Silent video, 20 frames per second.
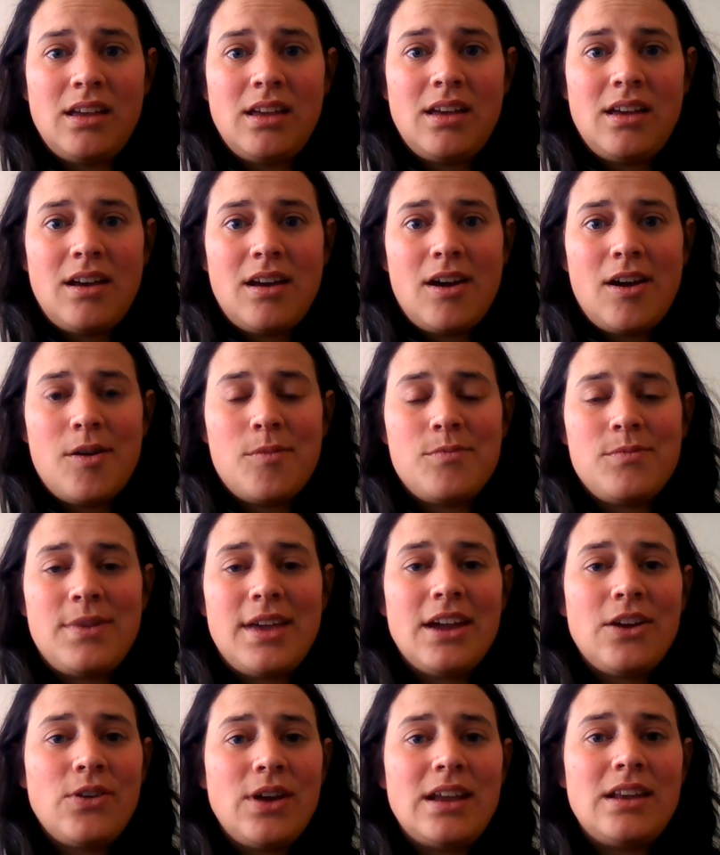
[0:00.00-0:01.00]
Get
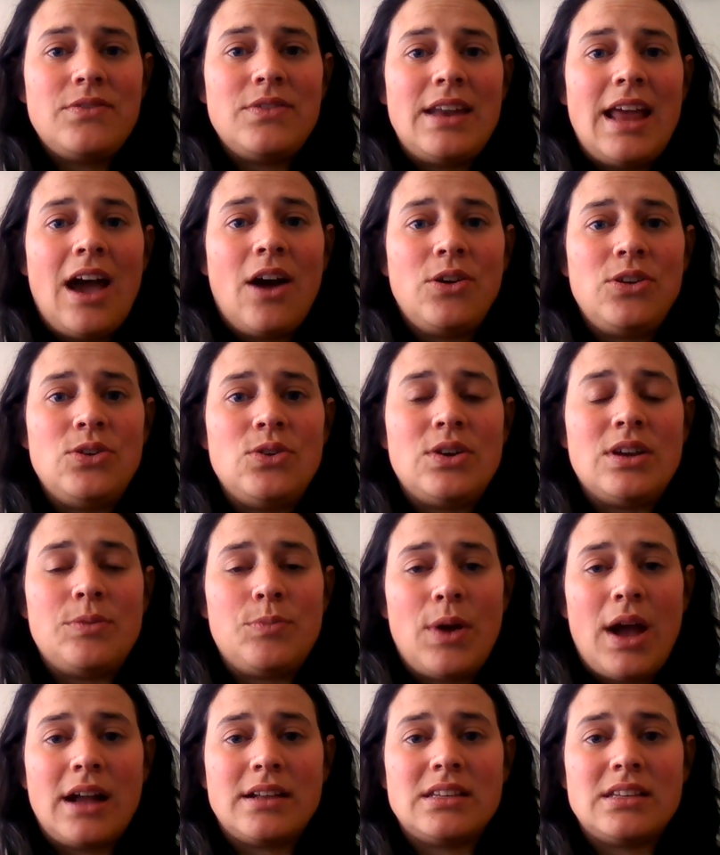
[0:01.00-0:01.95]
creative in how you can practice